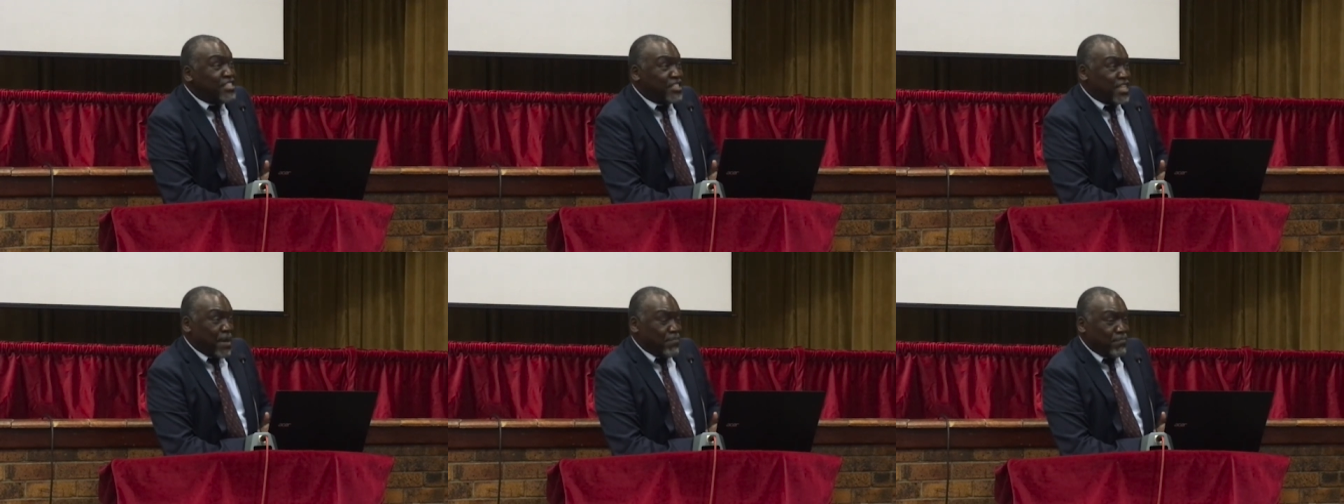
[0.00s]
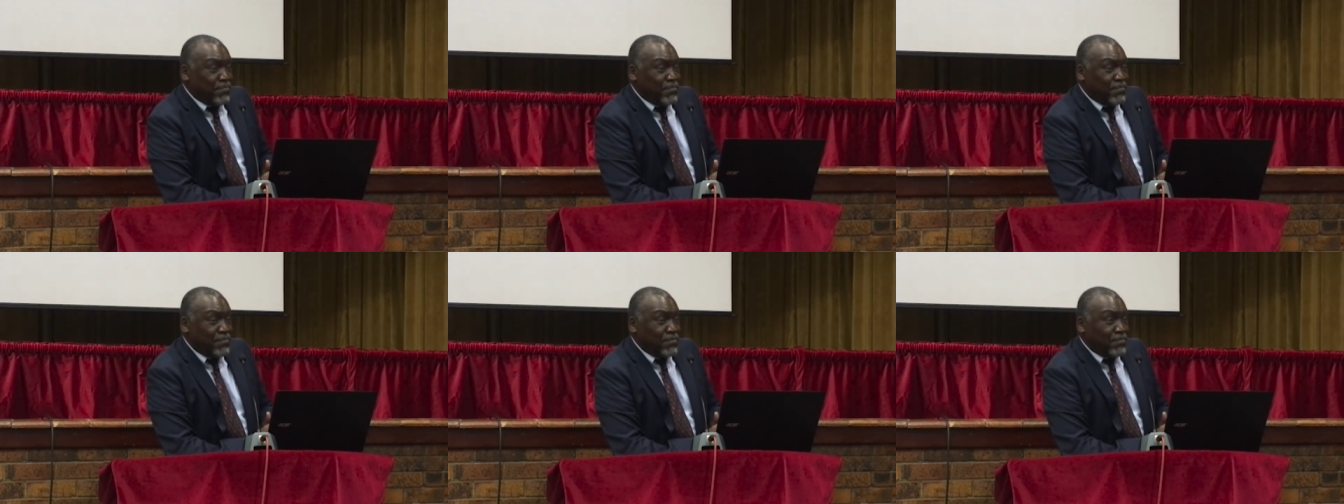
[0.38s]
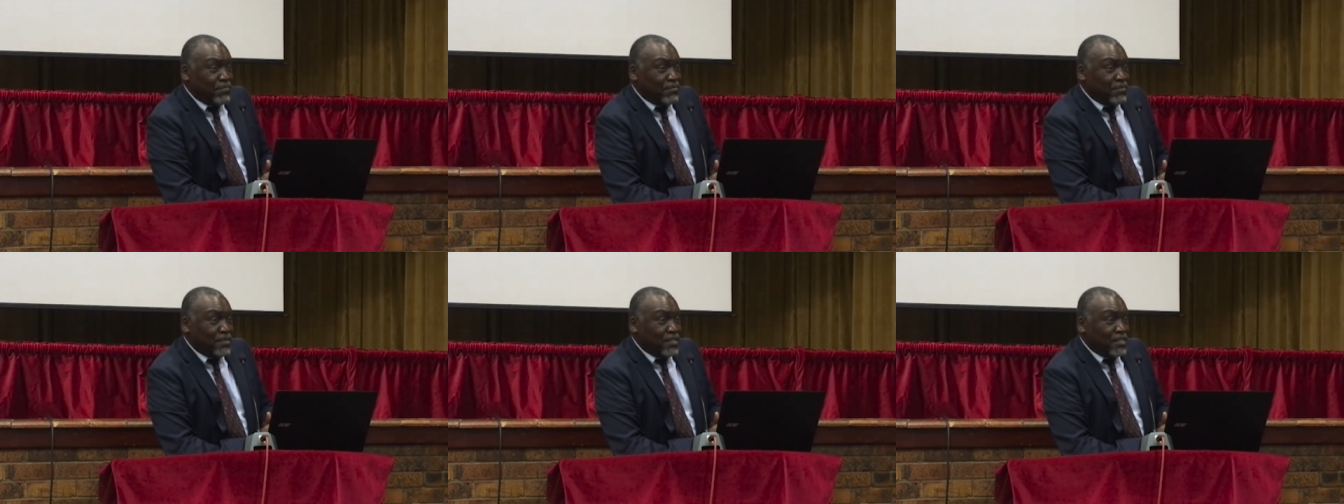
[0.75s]
change them
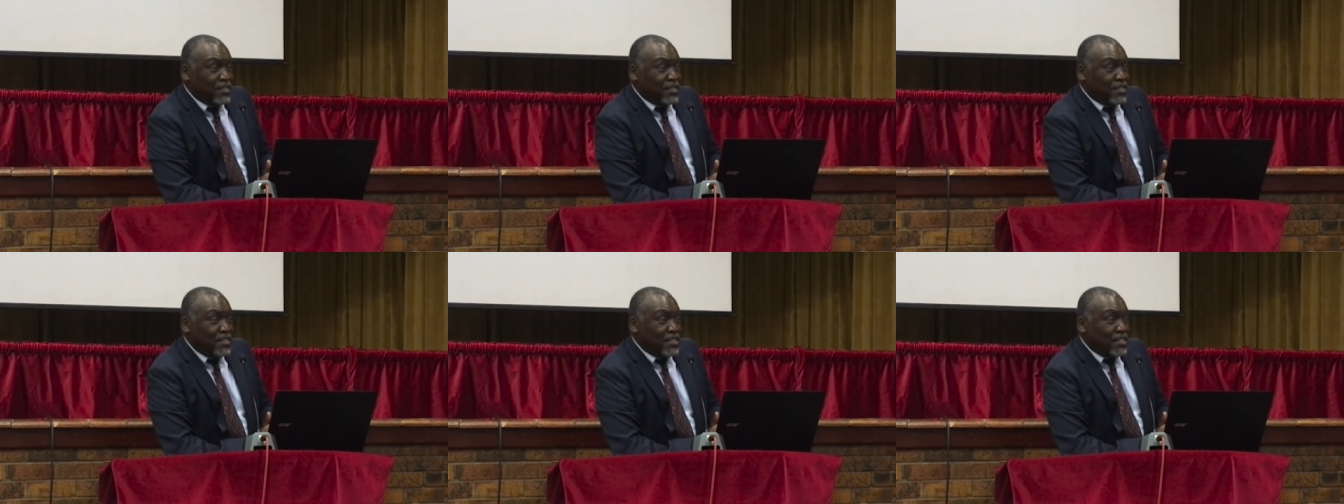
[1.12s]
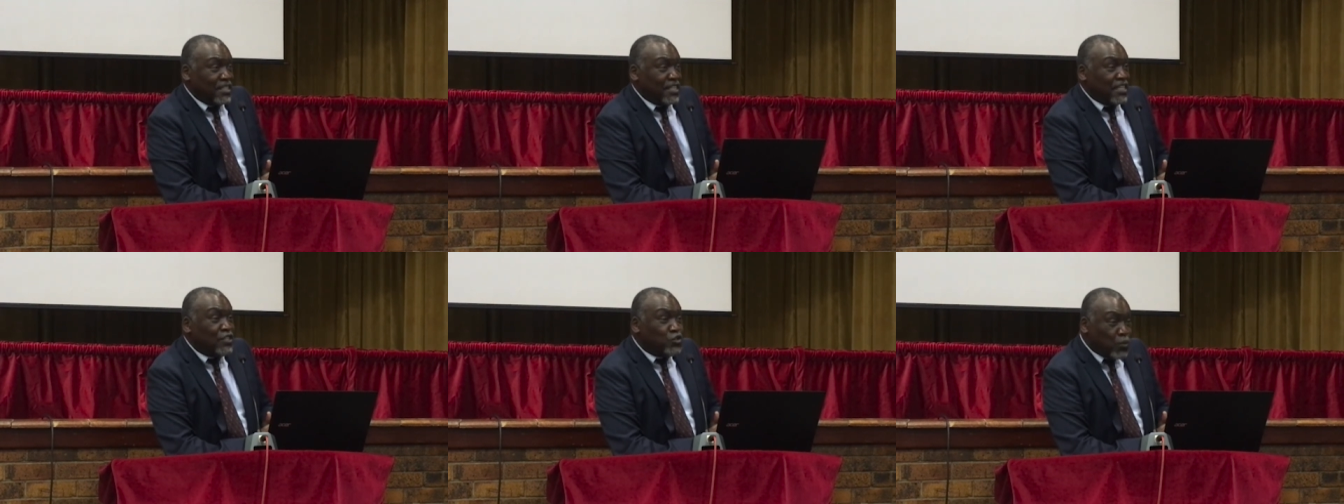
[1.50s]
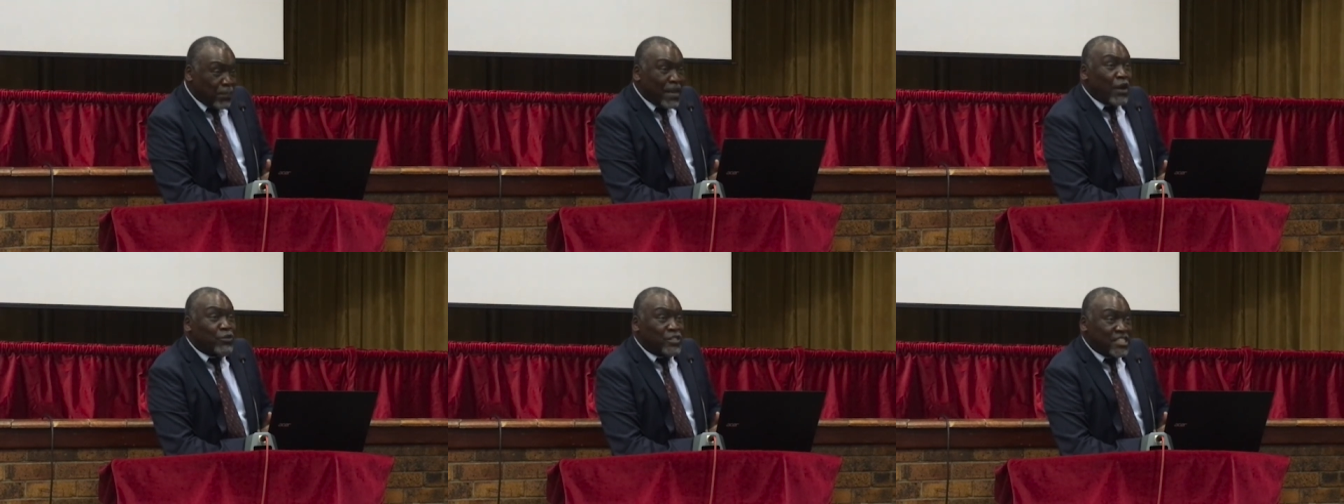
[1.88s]

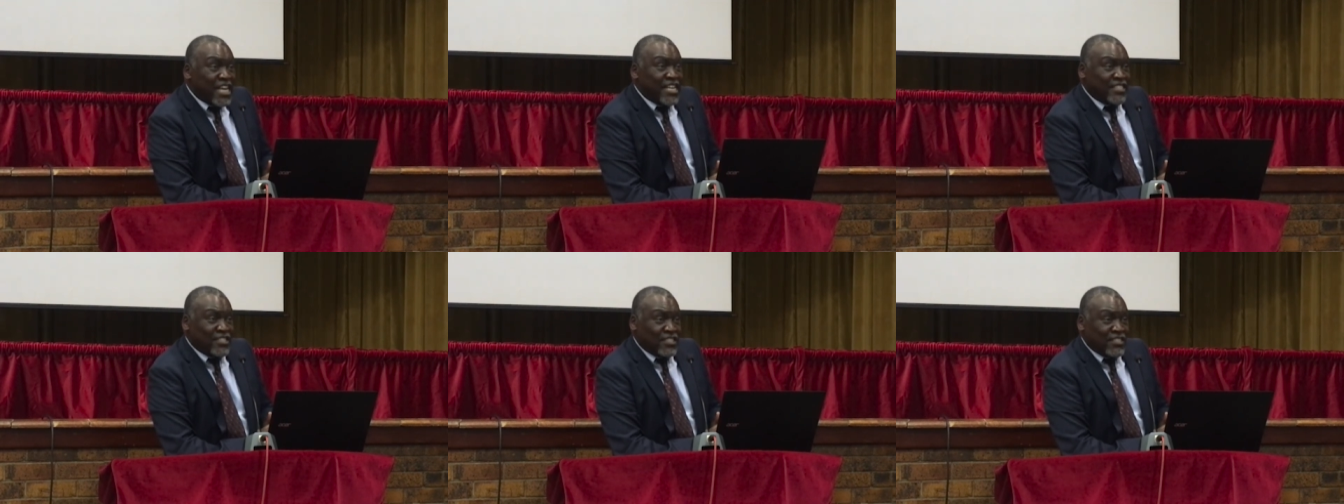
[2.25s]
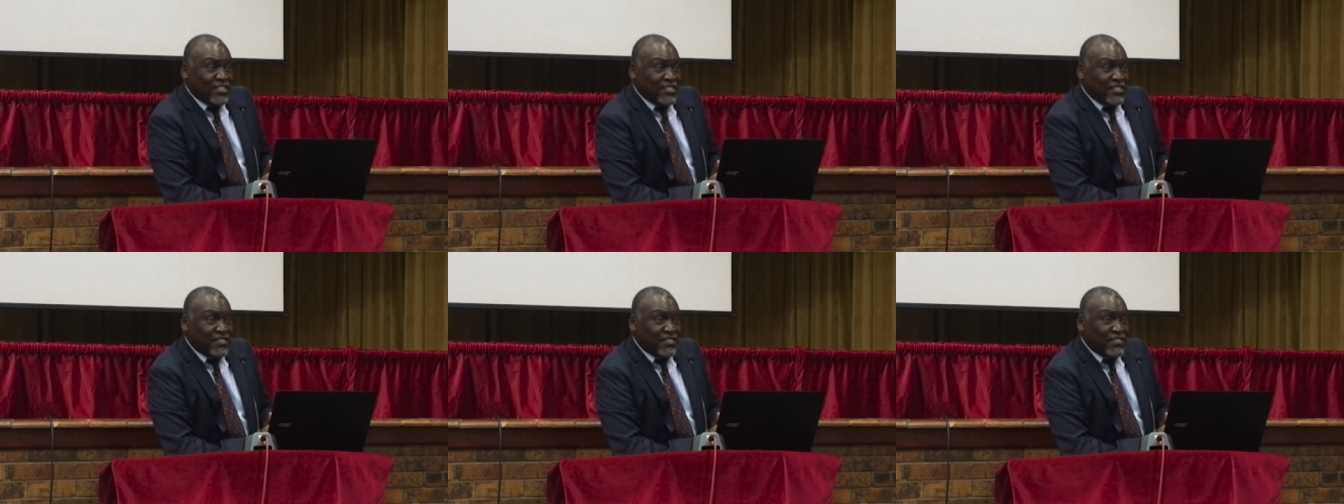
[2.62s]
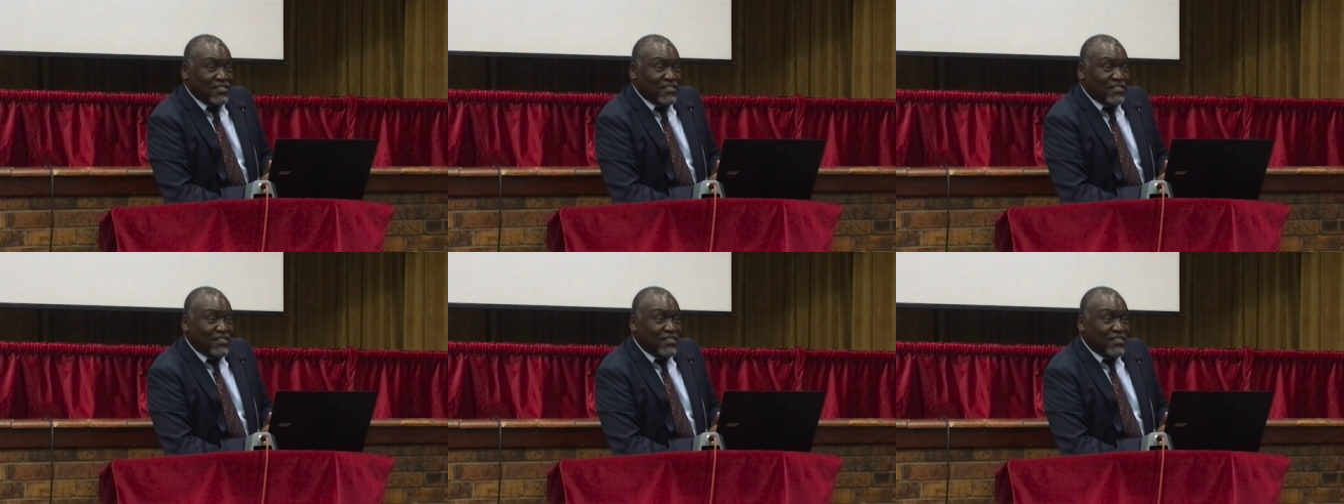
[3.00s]
into plowshares.